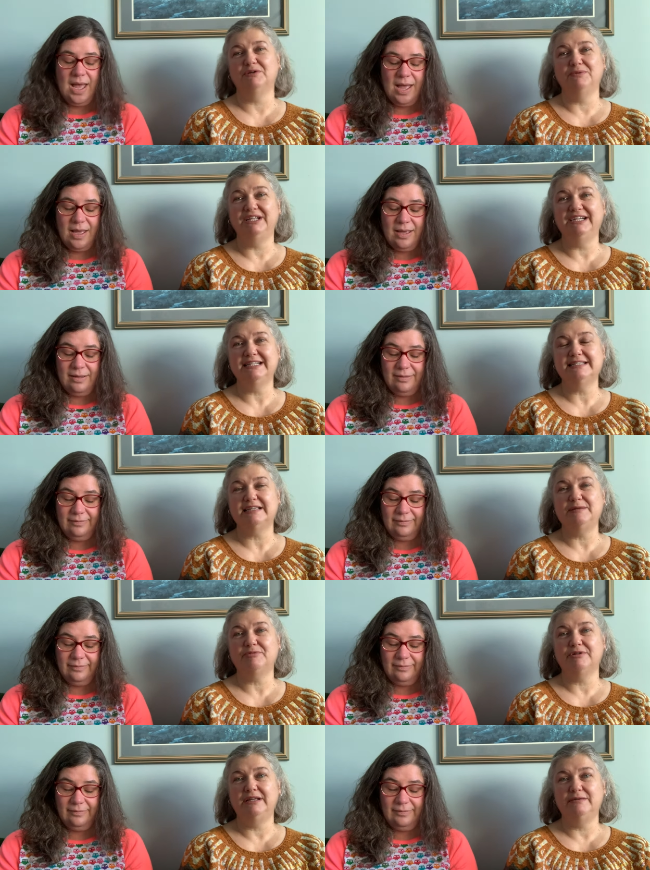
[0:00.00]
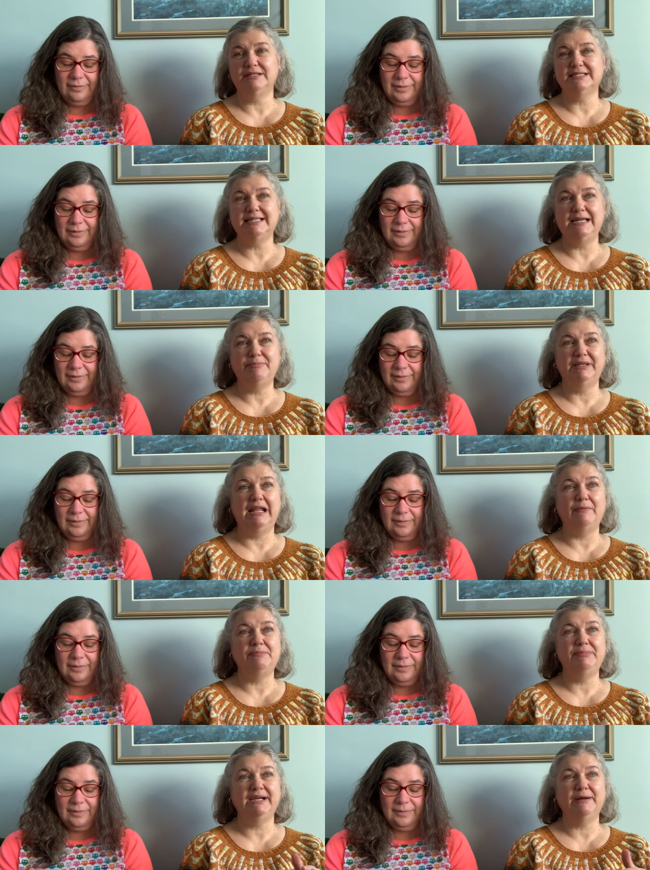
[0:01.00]
Speaker 1: been a really good sleeper and he would sleep and then I
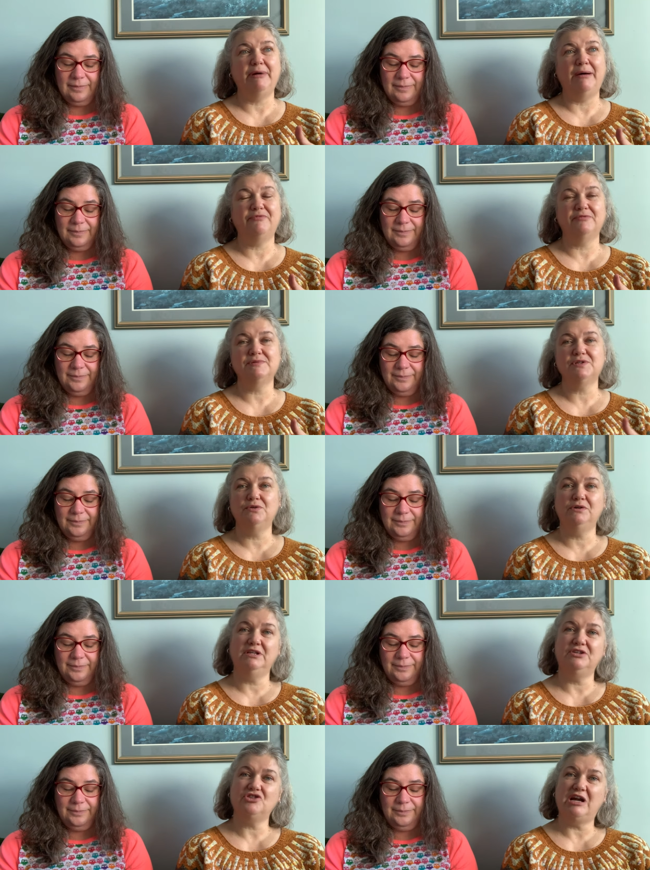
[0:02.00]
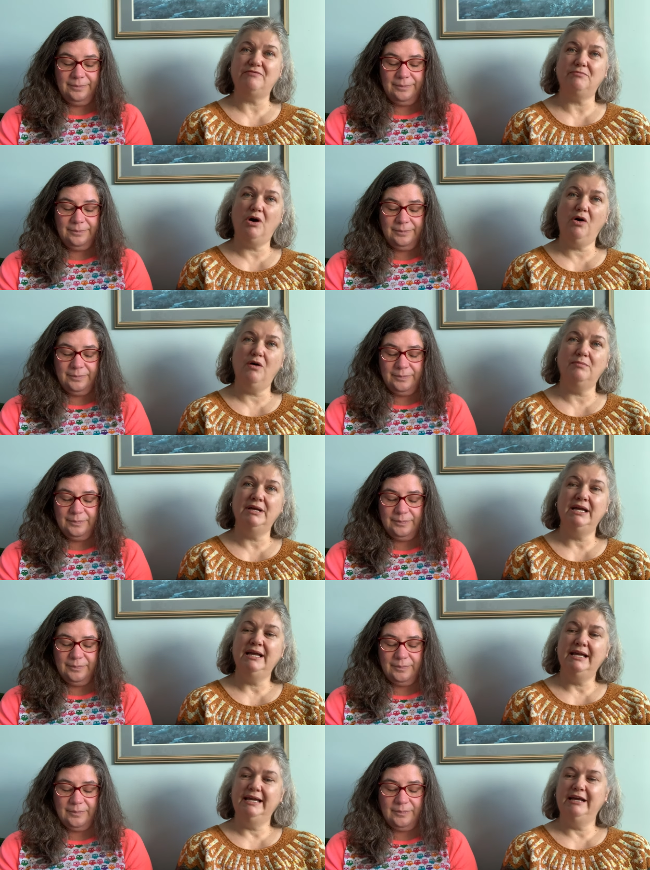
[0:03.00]
would pick him up from school and drive him home.
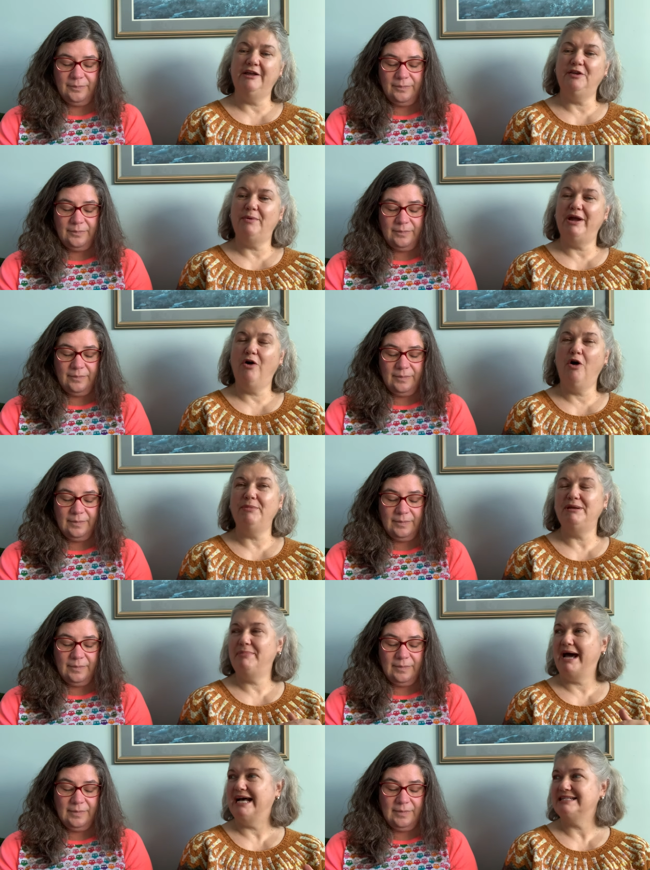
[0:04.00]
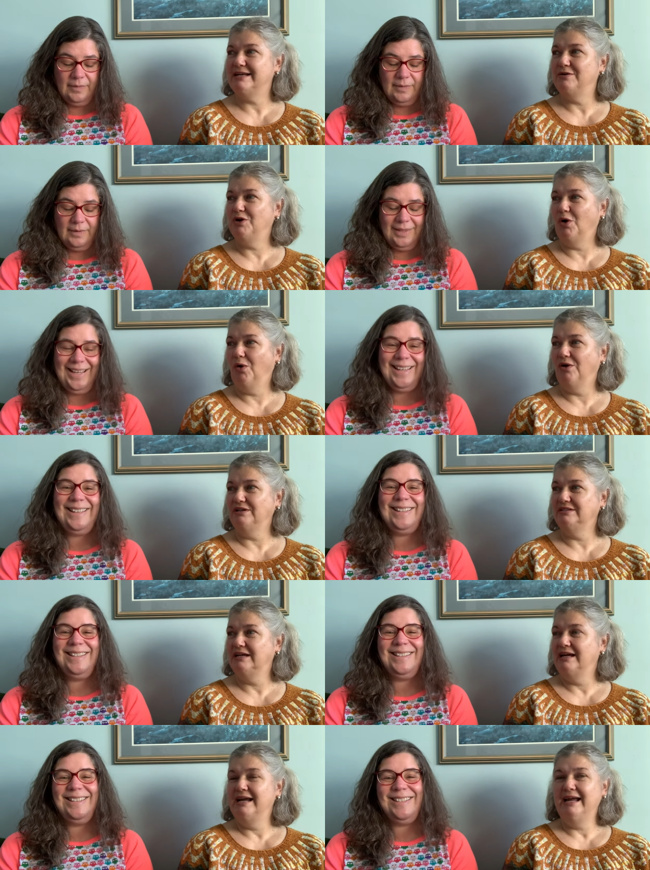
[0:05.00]
And on the way home, he'd pass out cold.
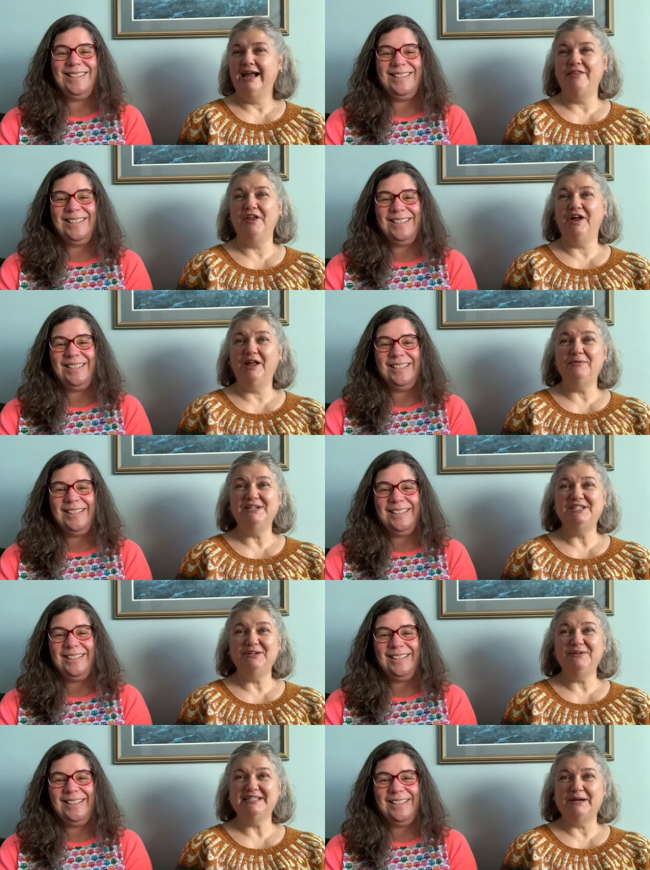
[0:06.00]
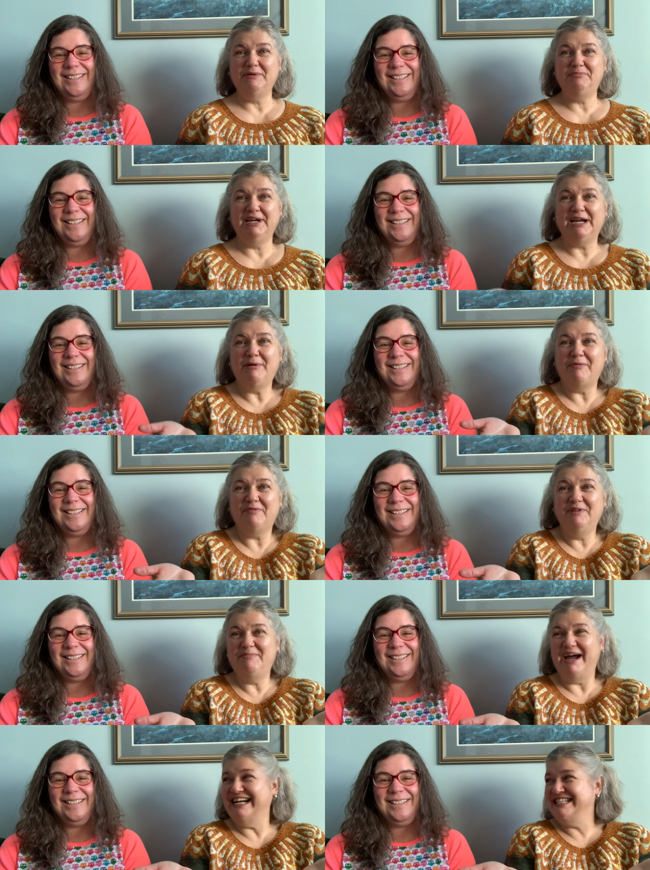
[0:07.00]
And then all I would do is I would pick him up from the
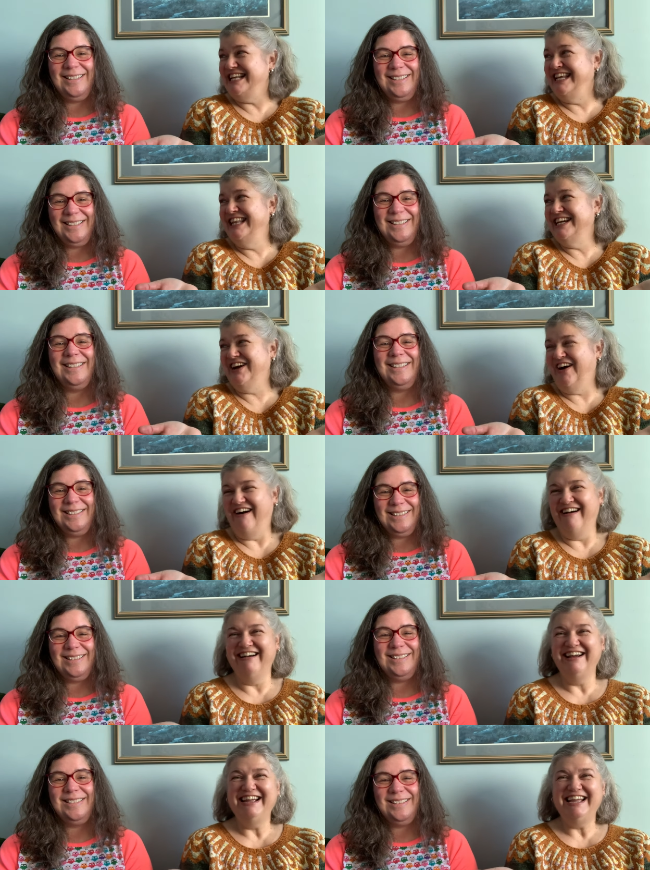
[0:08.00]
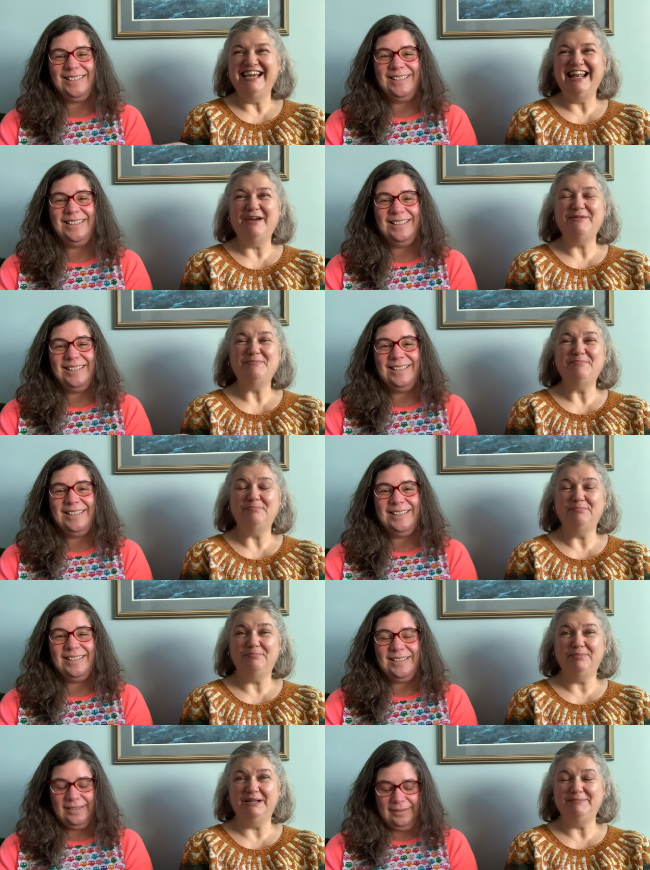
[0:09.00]
backseat of the car and I would
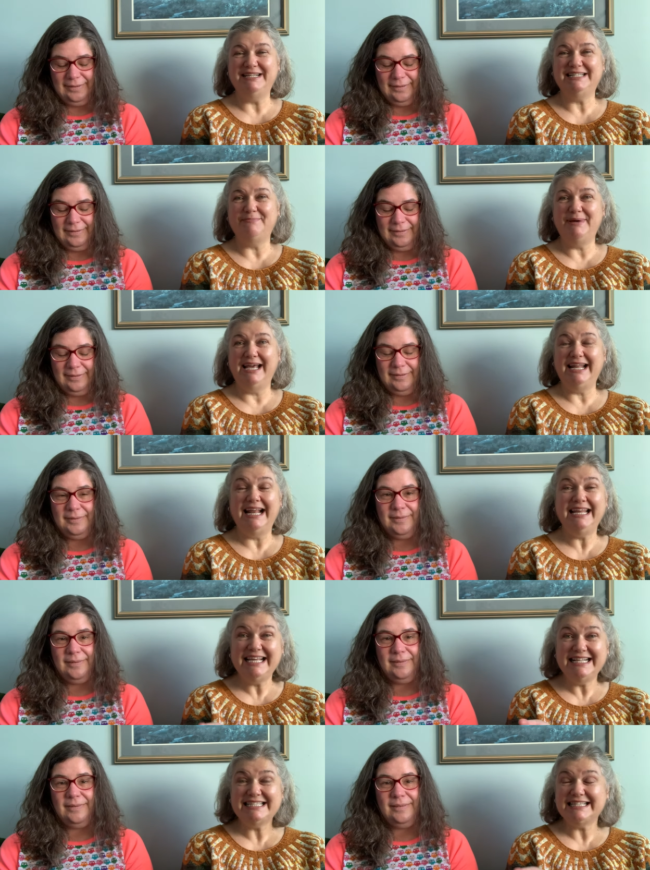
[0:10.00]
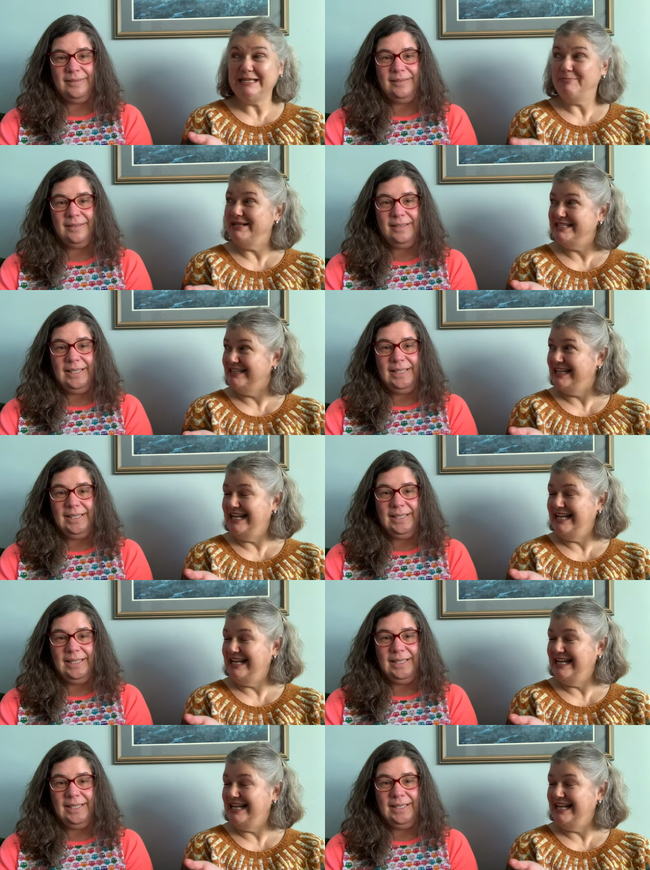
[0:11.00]
put him into bed and he'd sleep until the